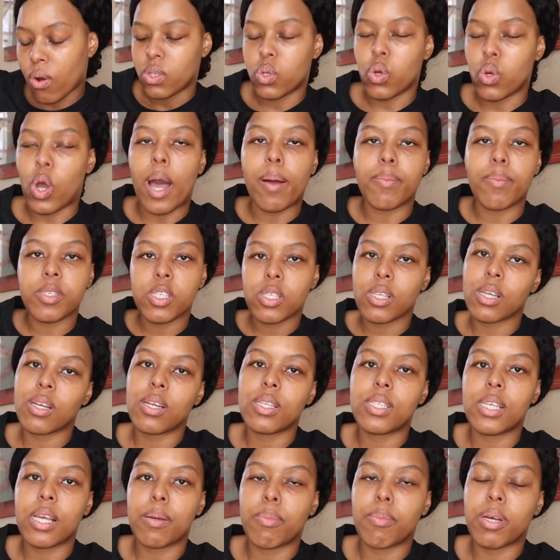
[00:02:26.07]
So I'm just gonna
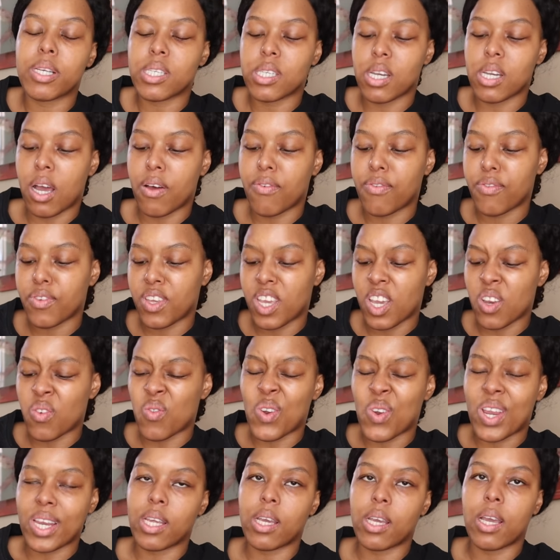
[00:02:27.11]
take my stuff, get
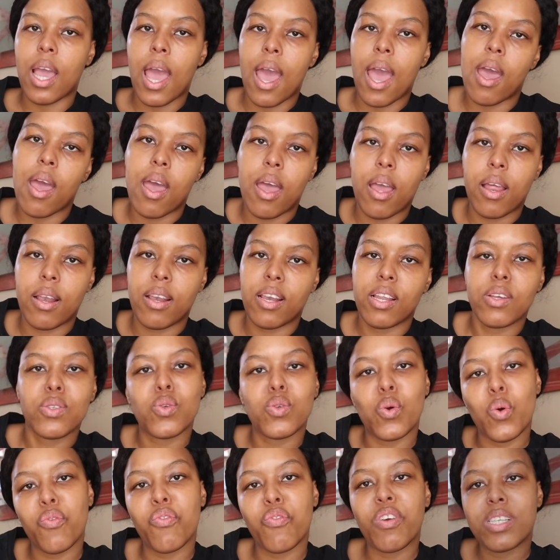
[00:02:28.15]
ready, and let's
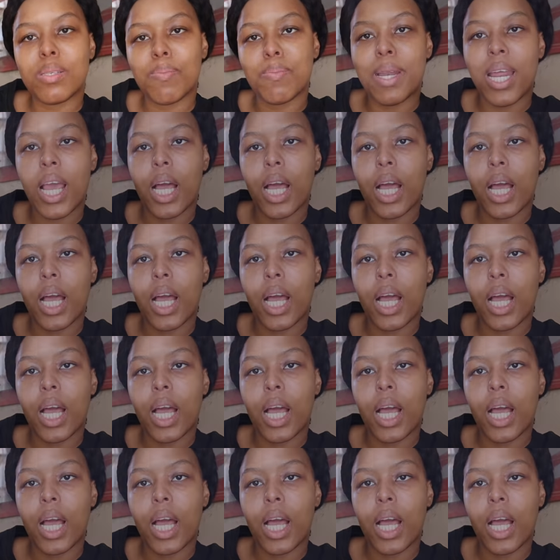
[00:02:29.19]
go fix my